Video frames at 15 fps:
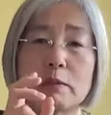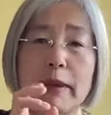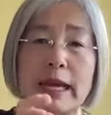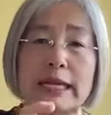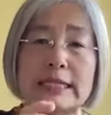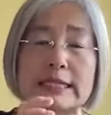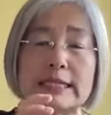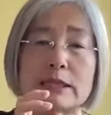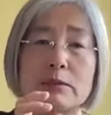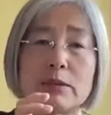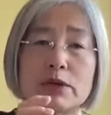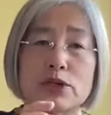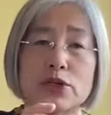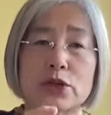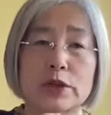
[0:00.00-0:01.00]
basic
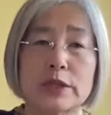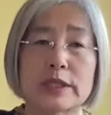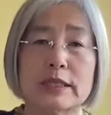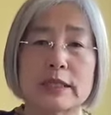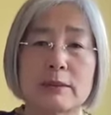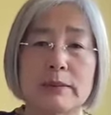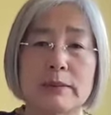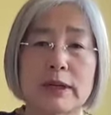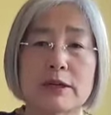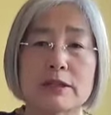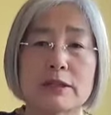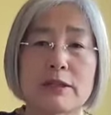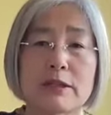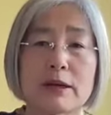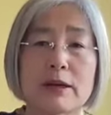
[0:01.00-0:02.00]
maturity,
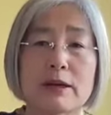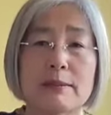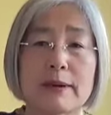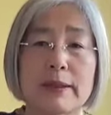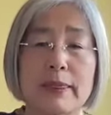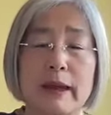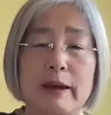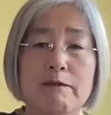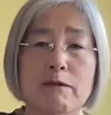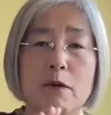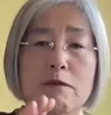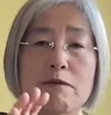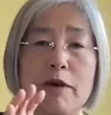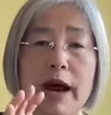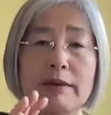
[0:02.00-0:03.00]
because think about that,
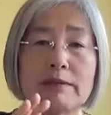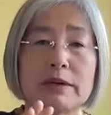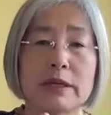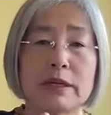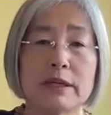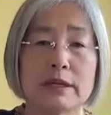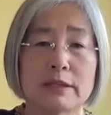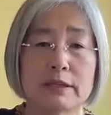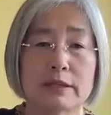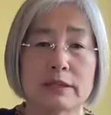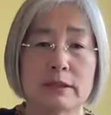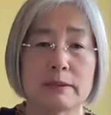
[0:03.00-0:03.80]
for 5 years,